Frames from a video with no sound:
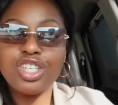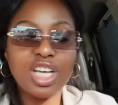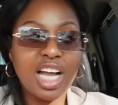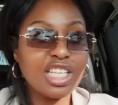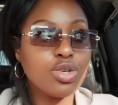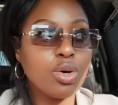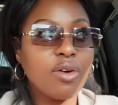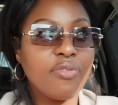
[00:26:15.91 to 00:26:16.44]
She
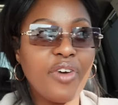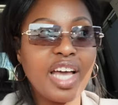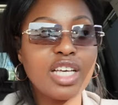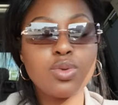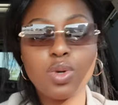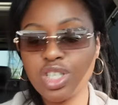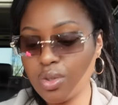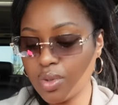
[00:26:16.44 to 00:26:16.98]
got to a
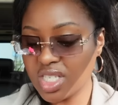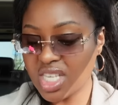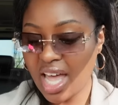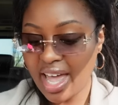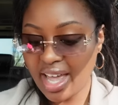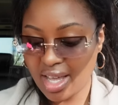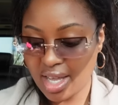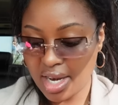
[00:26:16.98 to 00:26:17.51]
phase where she was
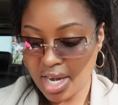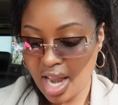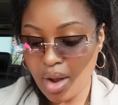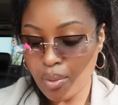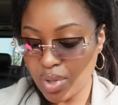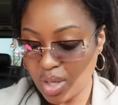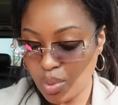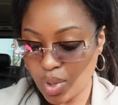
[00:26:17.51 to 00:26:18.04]
like,
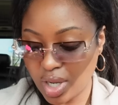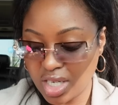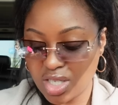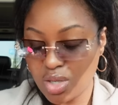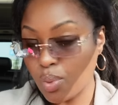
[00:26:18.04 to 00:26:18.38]
not really wanted